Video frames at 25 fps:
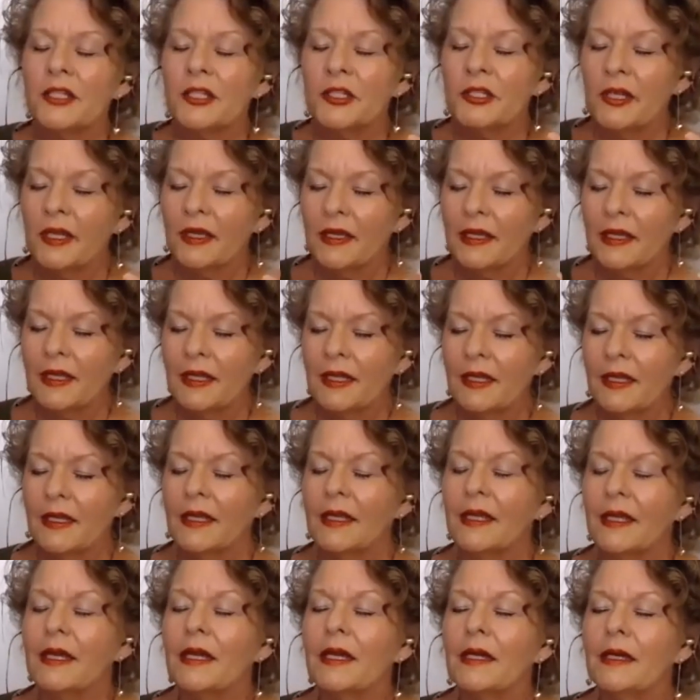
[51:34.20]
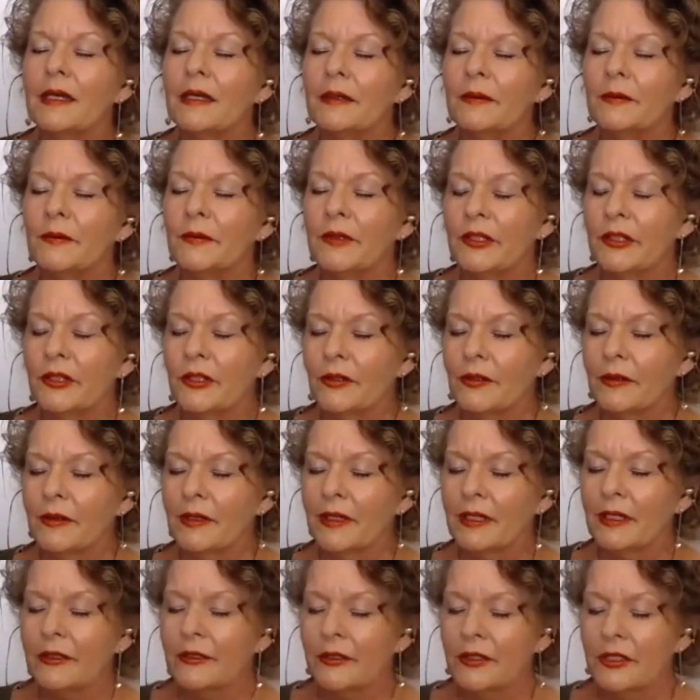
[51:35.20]
check in again with your
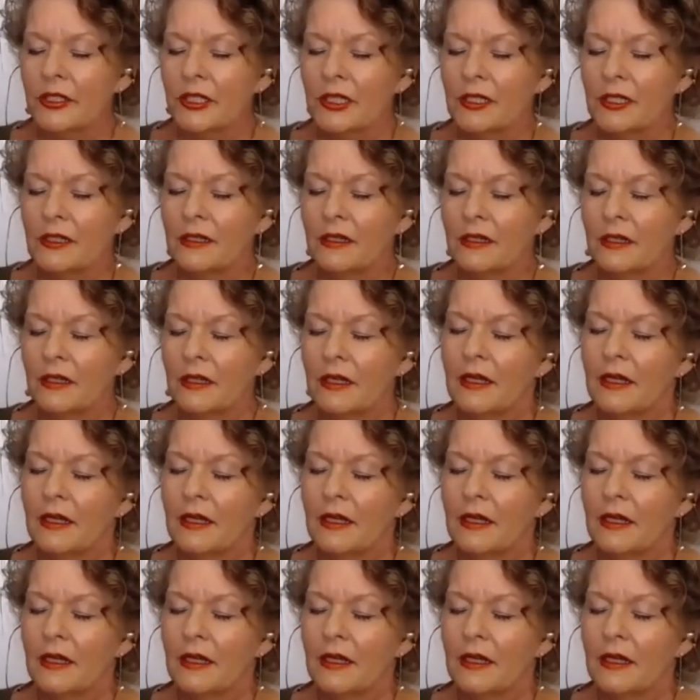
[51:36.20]
energy.